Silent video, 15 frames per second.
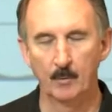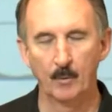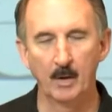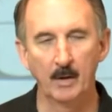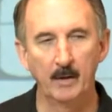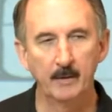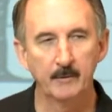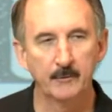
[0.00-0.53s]
Well,
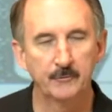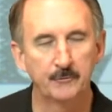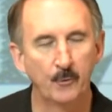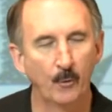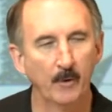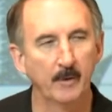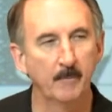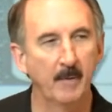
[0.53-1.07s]
I heard the
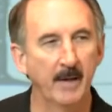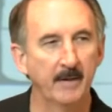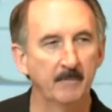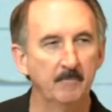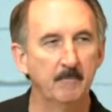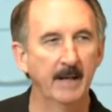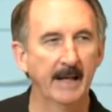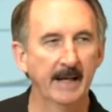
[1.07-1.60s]
story about a
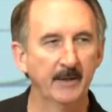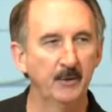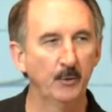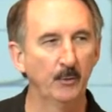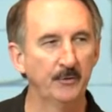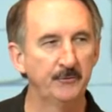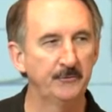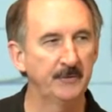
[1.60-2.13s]
man who
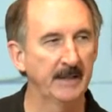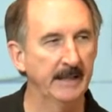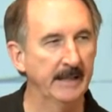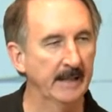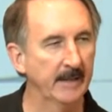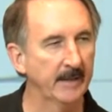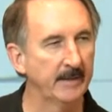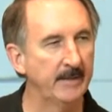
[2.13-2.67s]
was sitting
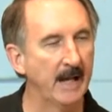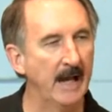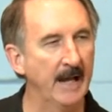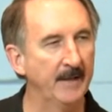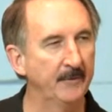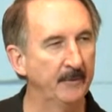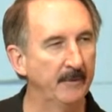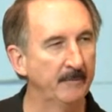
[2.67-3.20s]
in a
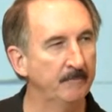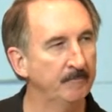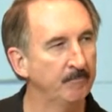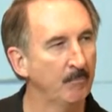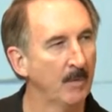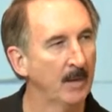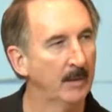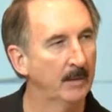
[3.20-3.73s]
diner
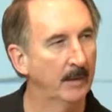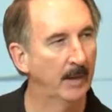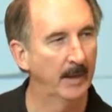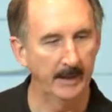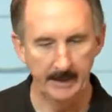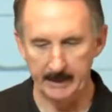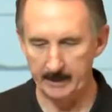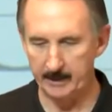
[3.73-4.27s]
uh,
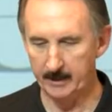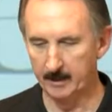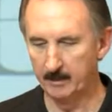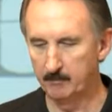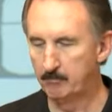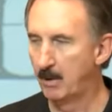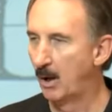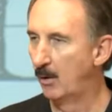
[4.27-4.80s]
eating a
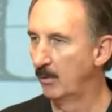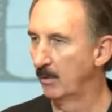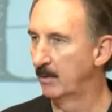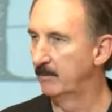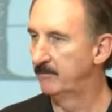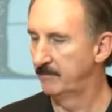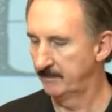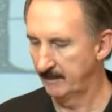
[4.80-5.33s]
bowl
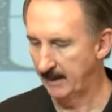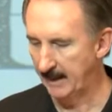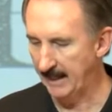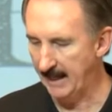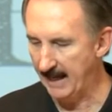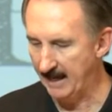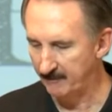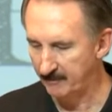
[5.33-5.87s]
of uh,
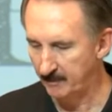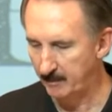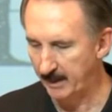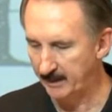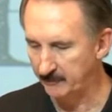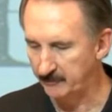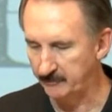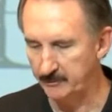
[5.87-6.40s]

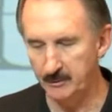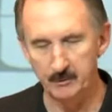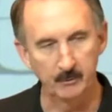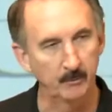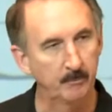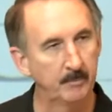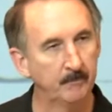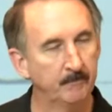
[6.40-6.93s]
alphabet
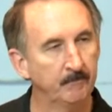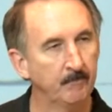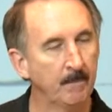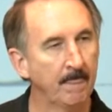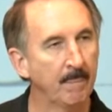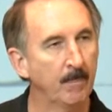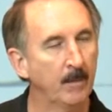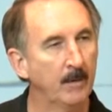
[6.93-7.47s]
soup.
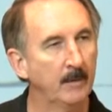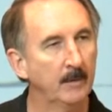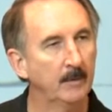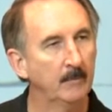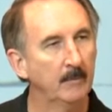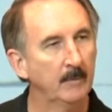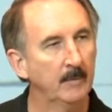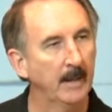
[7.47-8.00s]

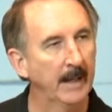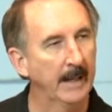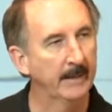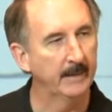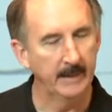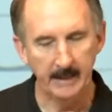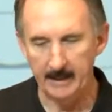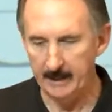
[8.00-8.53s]
And
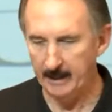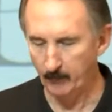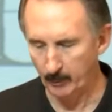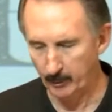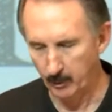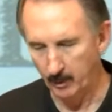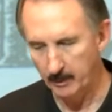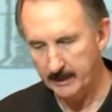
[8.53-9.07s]
he, he
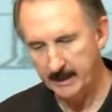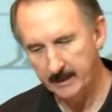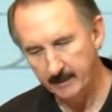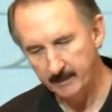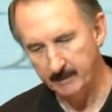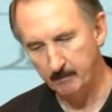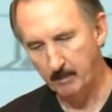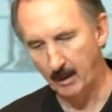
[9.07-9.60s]
would look
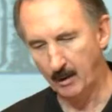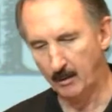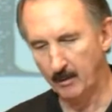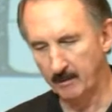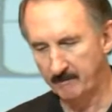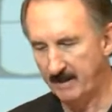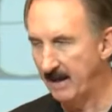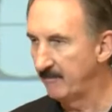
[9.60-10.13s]
into the bowl
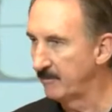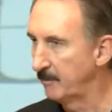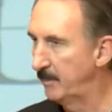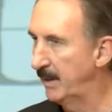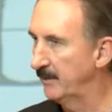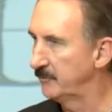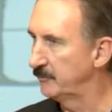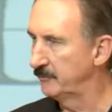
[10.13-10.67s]
of
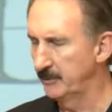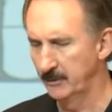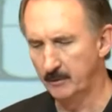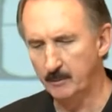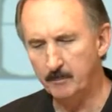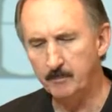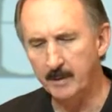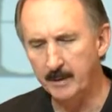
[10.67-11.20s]
alphabet
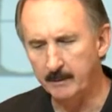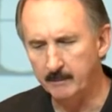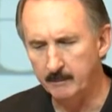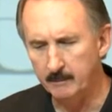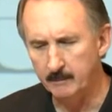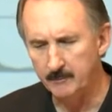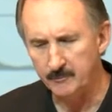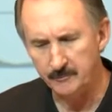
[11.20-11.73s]
soup and
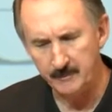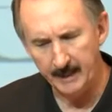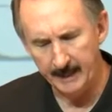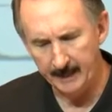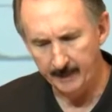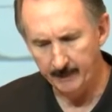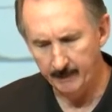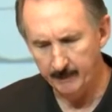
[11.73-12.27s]

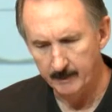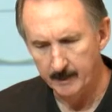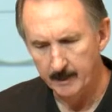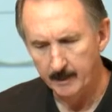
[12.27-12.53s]
stare,